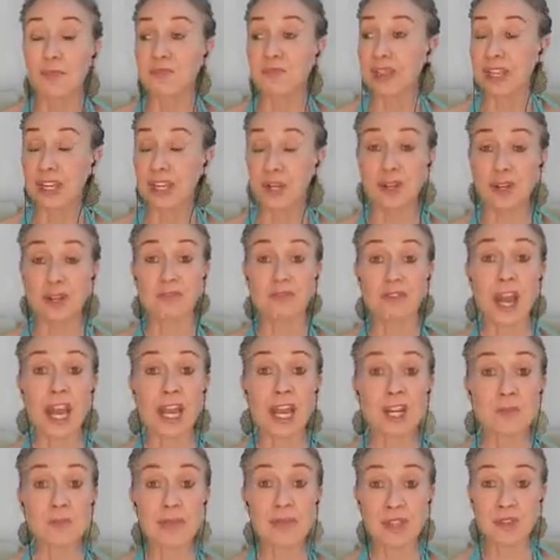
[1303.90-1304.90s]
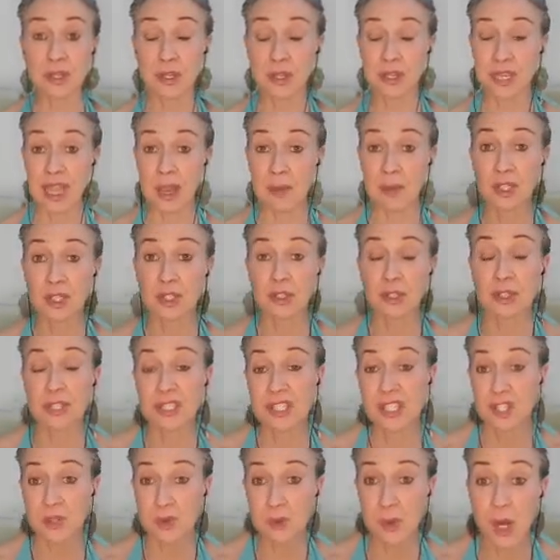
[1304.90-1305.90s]
their environment, their chemical
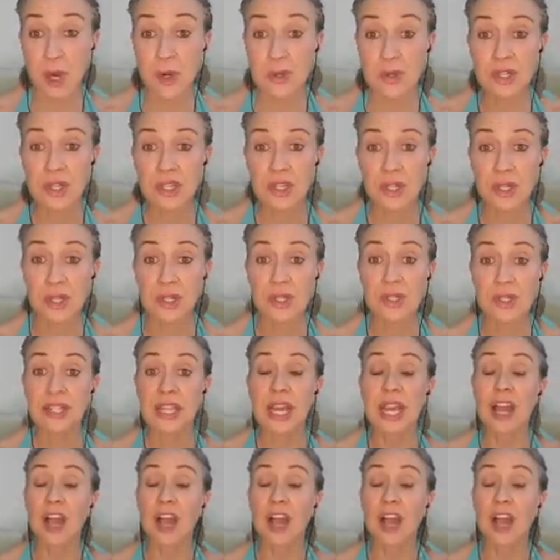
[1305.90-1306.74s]
exposures,